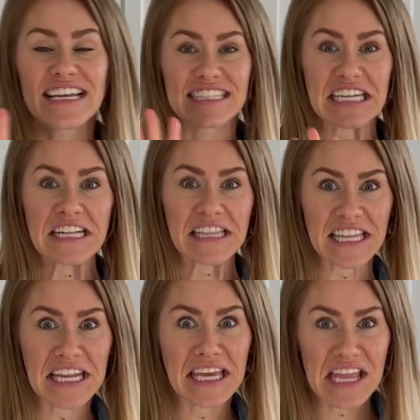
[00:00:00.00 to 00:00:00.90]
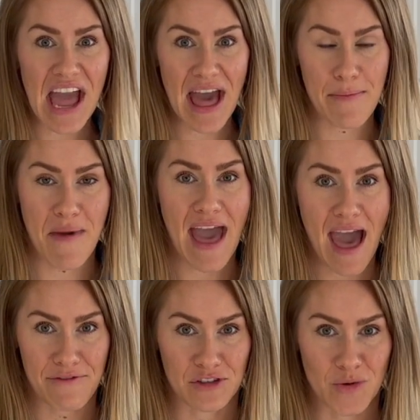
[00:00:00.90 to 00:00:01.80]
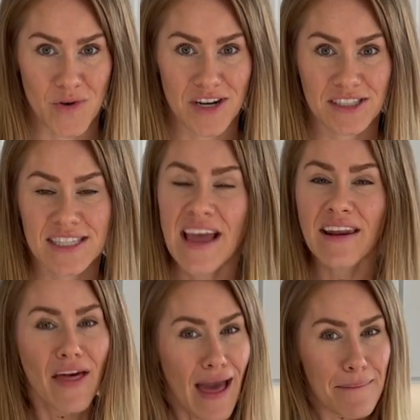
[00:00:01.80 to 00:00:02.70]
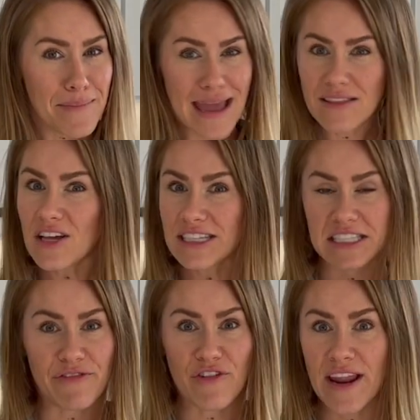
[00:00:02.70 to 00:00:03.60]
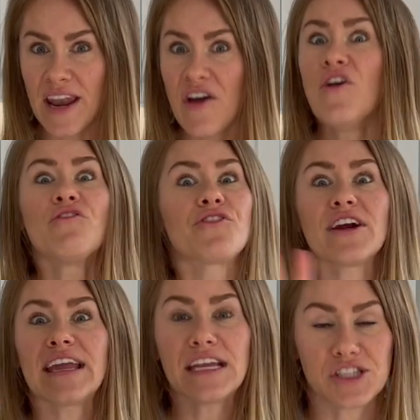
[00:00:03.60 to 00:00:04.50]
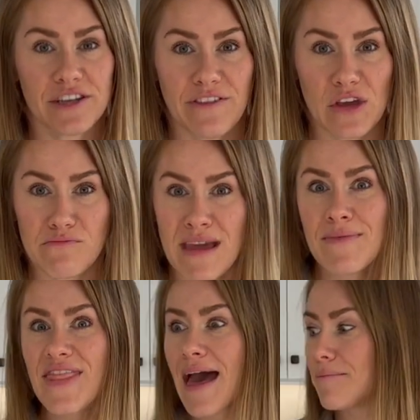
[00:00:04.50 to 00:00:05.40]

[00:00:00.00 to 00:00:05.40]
is cleaning up afterwards. Now, that may look different for each of you. Maybe that